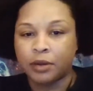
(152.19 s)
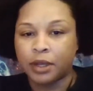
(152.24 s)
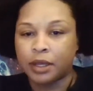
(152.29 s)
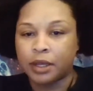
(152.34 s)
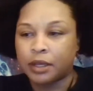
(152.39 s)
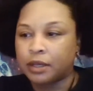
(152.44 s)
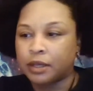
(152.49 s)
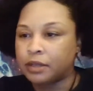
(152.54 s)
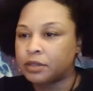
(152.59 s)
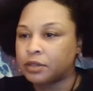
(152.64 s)

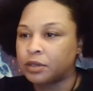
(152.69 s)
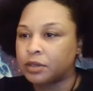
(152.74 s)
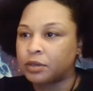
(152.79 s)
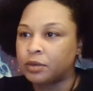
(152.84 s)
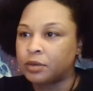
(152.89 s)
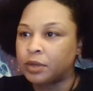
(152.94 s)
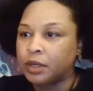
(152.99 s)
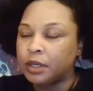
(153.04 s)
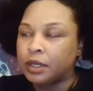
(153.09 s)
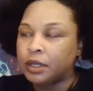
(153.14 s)
Okay,
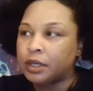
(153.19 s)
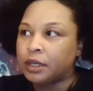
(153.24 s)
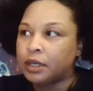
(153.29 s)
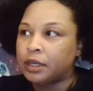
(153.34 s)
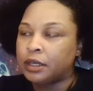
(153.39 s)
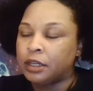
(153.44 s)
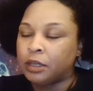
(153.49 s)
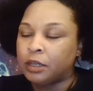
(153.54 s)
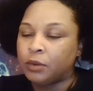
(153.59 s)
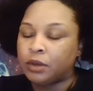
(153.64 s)
so
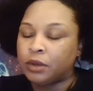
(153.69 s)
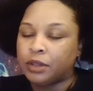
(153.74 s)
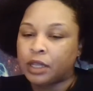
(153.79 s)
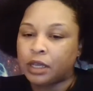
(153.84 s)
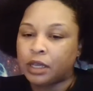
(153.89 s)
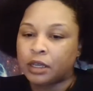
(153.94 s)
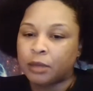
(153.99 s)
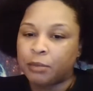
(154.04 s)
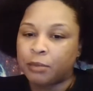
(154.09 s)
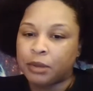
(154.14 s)
anyone
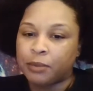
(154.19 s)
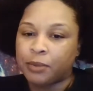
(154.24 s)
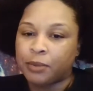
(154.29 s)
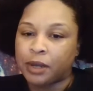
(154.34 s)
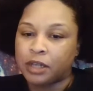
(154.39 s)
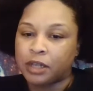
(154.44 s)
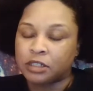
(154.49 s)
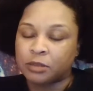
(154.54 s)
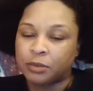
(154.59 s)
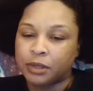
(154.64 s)
that could be
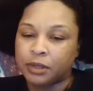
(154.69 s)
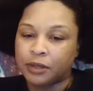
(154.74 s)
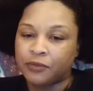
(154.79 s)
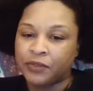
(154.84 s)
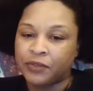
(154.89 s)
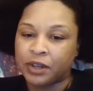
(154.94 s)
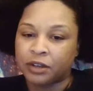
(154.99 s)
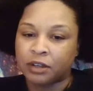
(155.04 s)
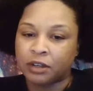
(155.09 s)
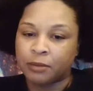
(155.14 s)
possibly
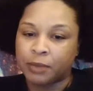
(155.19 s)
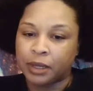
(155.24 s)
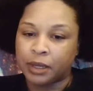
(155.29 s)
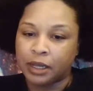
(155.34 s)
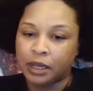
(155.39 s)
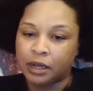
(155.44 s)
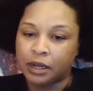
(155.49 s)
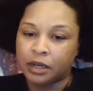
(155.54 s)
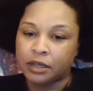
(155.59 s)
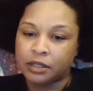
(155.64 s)
affected by
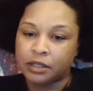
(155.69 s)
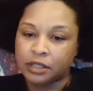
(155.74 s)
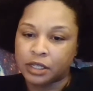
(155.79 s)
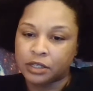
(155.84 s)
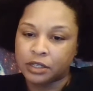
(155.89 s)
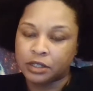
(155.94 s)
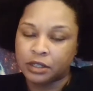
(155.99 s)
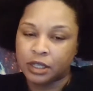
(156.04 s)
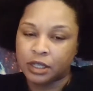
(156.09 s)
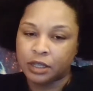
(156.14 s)
any
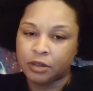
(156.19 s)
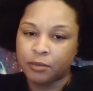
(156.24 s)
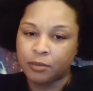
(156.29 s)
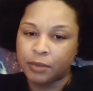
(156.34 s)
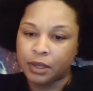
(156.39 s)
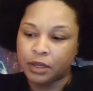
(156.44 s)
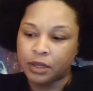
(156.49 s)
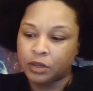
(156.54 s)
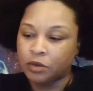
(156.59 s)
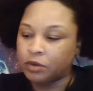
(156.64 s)
decision that you
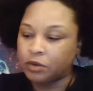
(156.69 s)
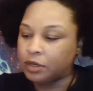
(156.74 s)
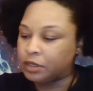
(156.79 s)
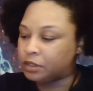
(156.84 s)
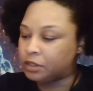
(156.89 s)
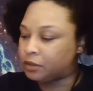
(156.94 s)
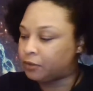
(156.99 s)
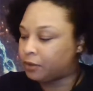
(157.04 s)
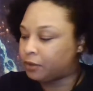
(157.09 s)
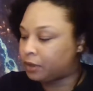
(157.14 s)
make, you need
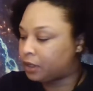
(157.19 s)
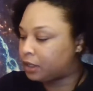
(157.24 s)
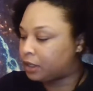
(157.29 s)
to